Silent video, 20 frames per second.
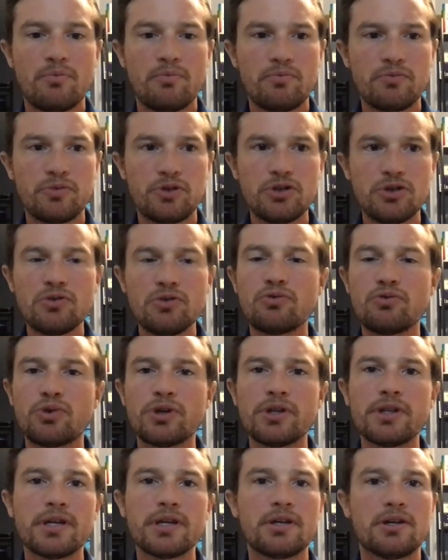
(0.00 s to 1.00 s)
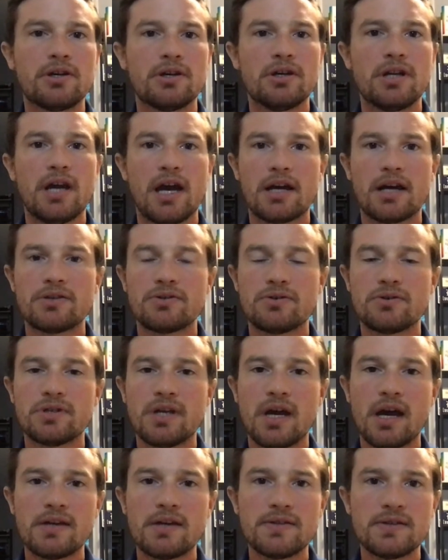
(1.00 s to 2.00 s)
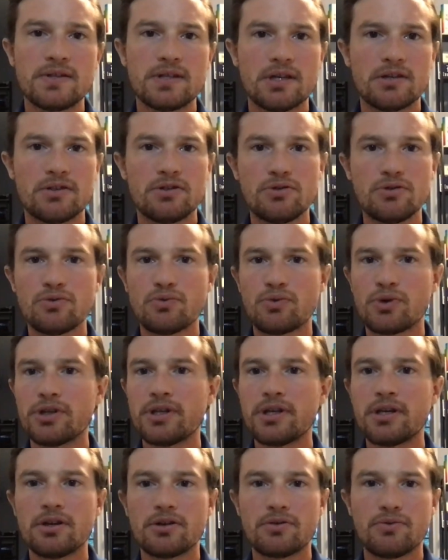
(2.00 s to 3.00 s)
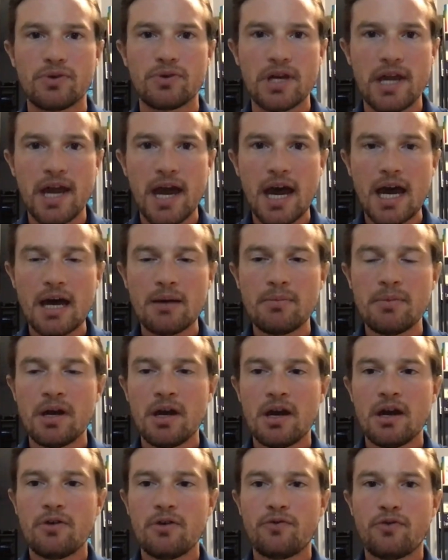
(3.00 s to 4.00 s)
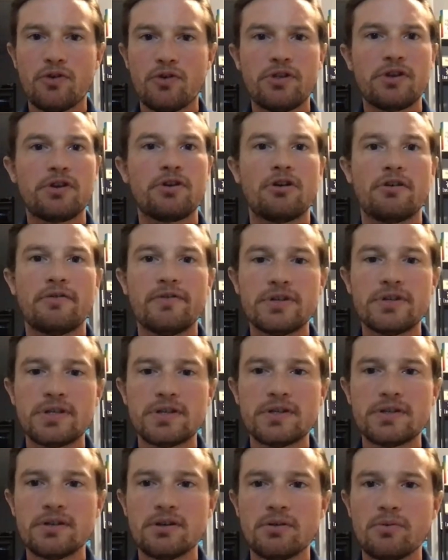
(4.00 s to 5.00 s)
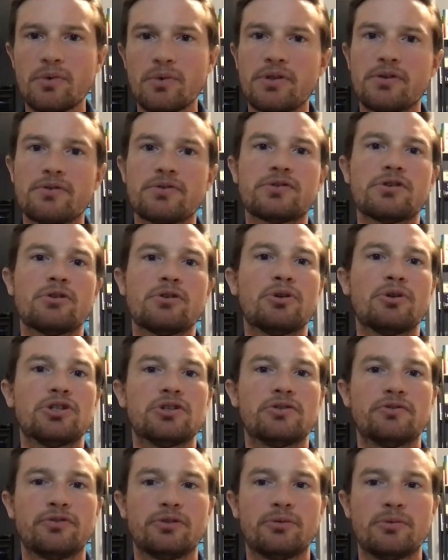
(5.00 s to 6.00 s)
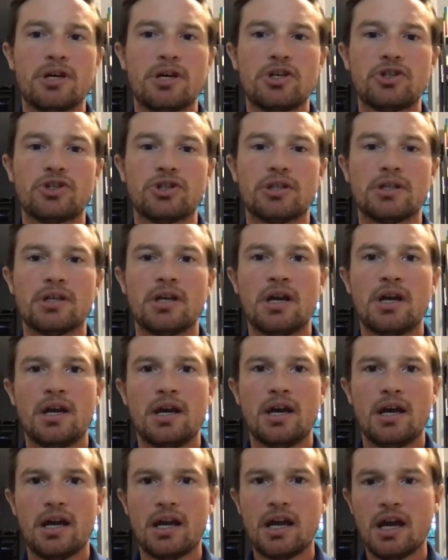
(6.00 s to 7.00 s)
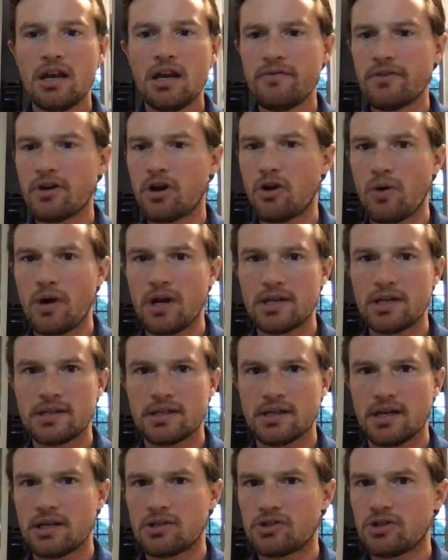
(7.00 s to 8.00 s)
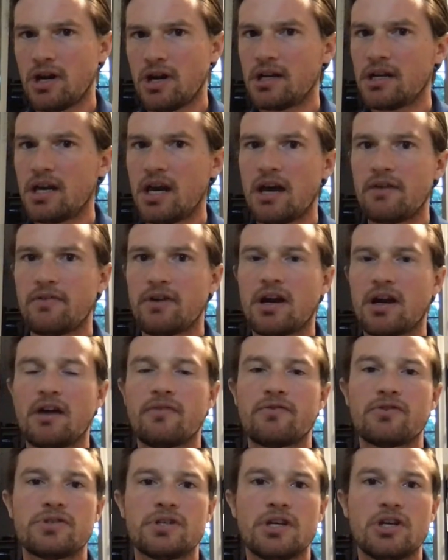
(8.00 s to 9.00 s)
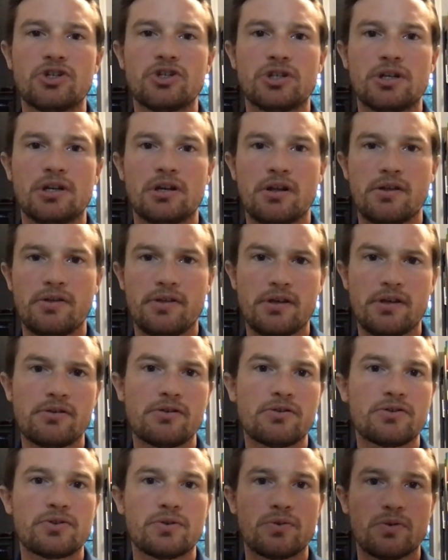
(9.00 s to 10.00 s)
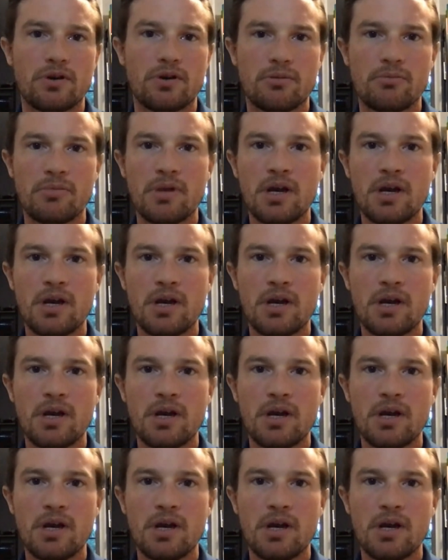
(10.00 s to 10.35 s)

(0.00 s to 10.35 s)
do really good exercises and do really good rehab for the nervous system when there's so much inflammation. And I kind of equate it to like trying to have a conversation in a thunderstorm.